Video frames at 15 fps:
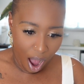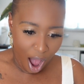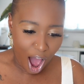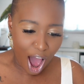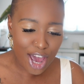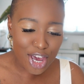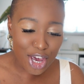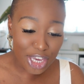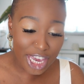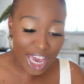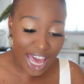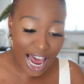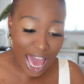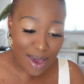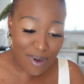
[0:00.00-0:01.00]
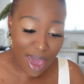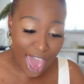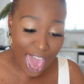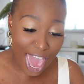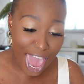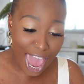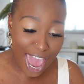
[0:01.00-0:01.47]
Are you
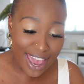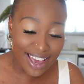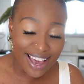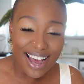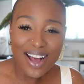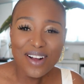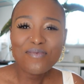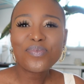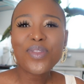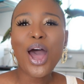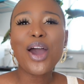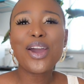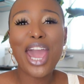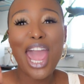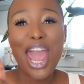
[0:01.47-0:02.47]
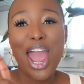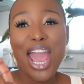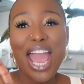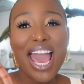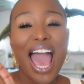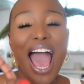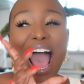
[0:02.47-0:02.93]
kidding me? Okay,
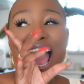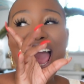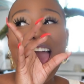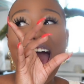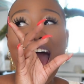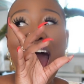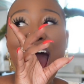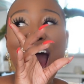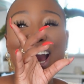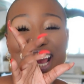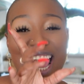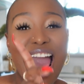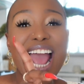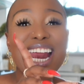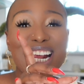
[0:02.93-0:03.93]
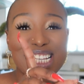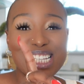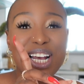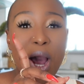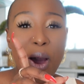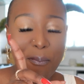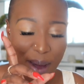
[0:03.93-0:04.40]
I need to
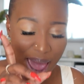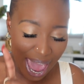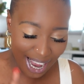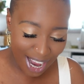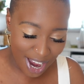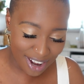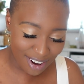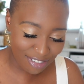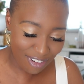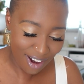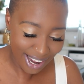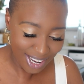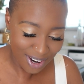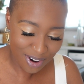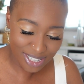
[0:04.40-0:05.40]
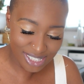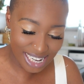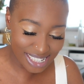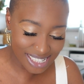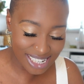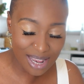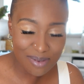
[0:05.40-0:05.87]
go back on a Friday or a
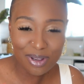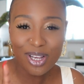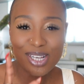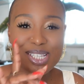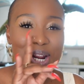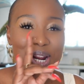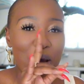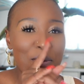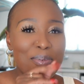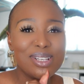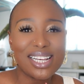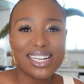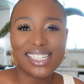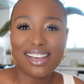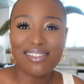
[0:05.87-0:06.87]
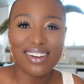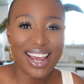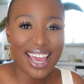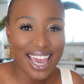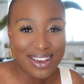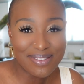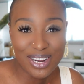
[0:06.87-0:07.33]
Saturday, because it opens at 7
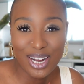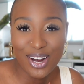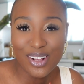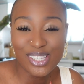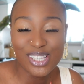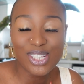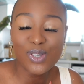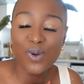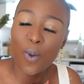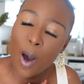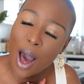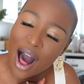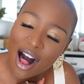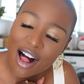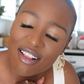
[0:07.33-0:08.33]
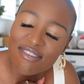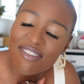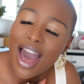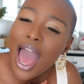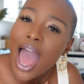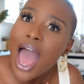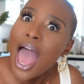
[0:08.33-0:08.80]
a.m. and closes at 12
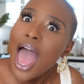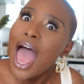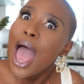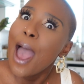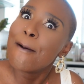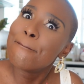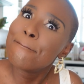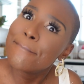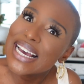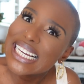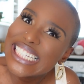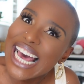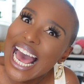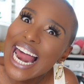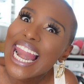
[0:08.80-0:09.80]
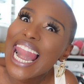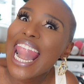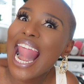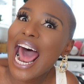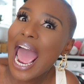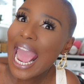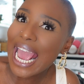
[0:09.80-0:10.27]

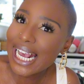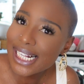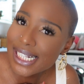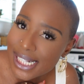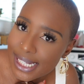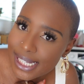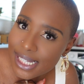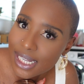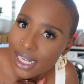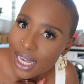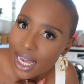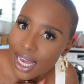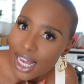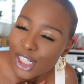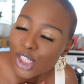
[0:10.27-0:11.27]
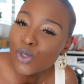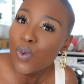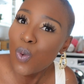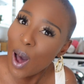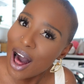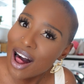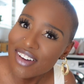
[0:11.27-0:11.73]
midnight.
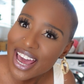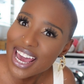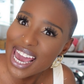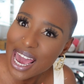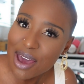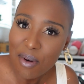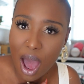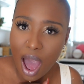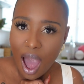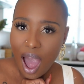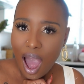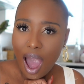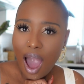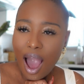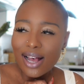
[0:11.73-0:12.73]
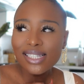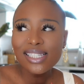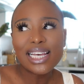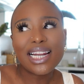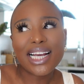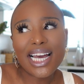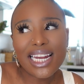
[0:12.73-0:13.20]
12 a.m.
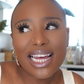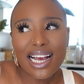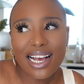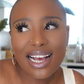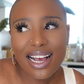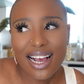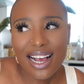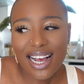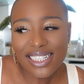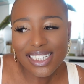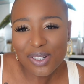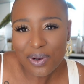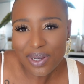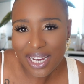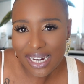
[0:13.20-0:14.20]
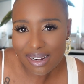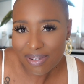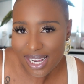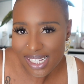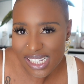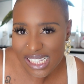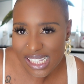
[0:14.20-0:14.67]
Sana Kanti, what kind of
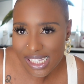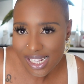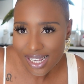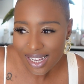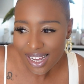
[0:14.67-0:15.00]
place is this?